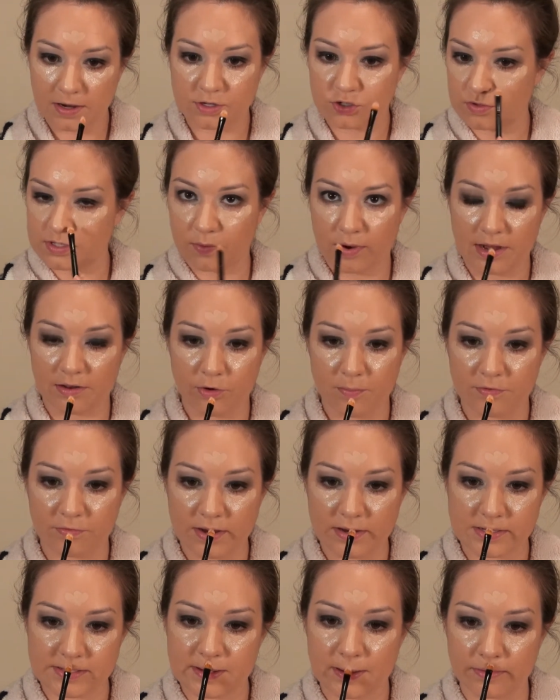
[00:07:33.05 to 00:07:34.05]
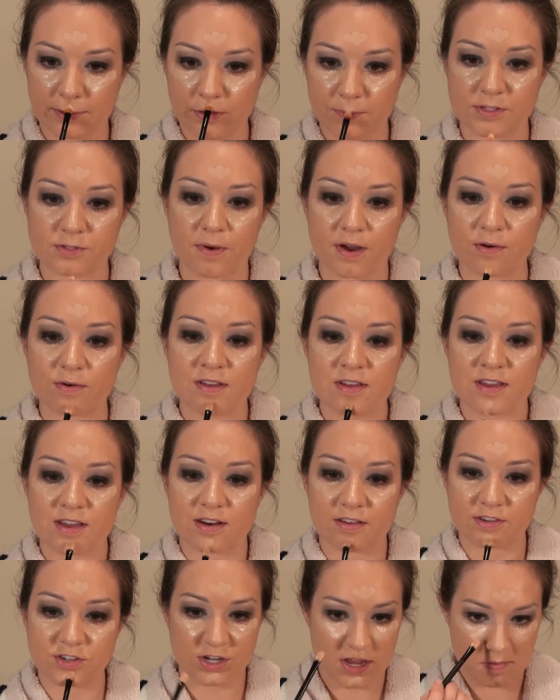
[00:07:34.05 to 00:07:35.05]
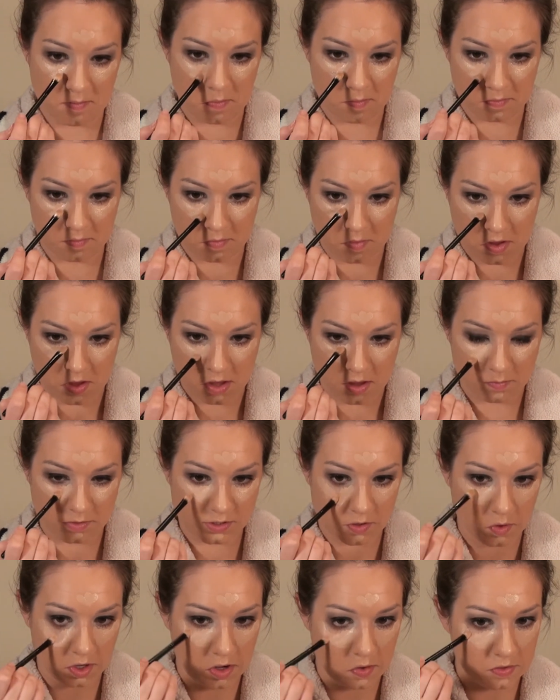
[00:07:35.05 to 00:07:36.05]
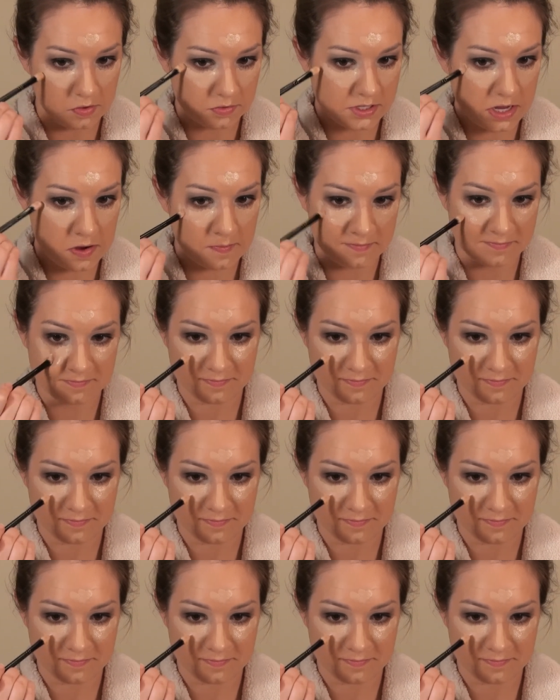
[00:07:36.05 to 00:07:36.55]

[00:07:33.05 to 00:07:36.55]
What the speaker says: Kind of start working that in the V motion that we usually have here.